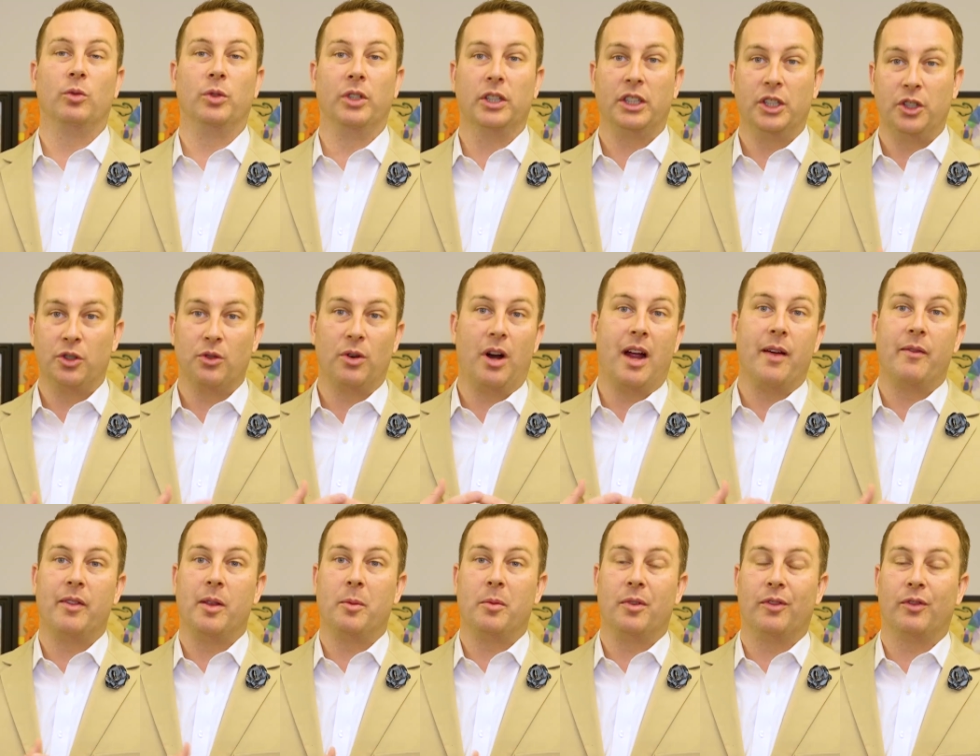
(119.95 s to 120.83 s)
really
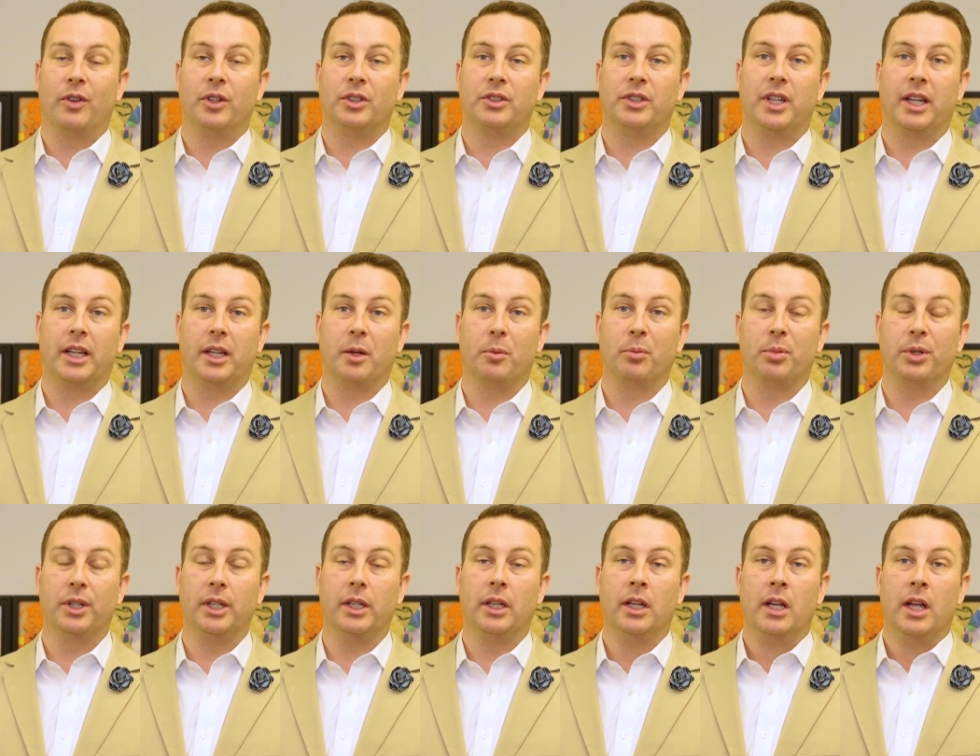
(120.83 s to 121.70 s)
drive them to first day
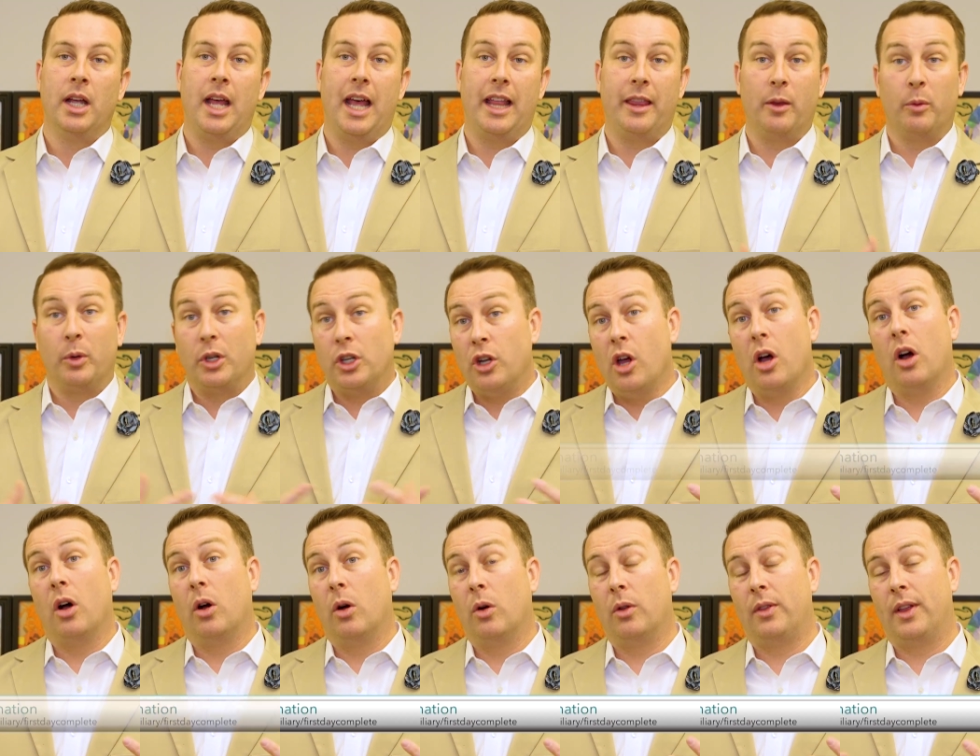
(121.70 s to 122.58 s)
complete. And then we
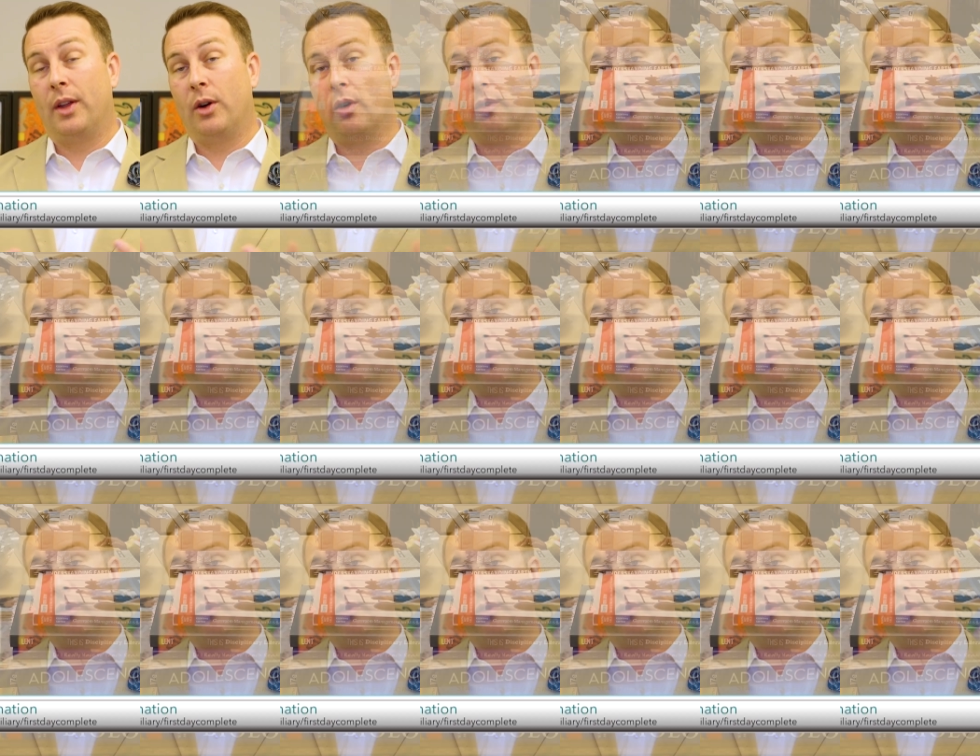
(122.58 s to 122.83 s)
know that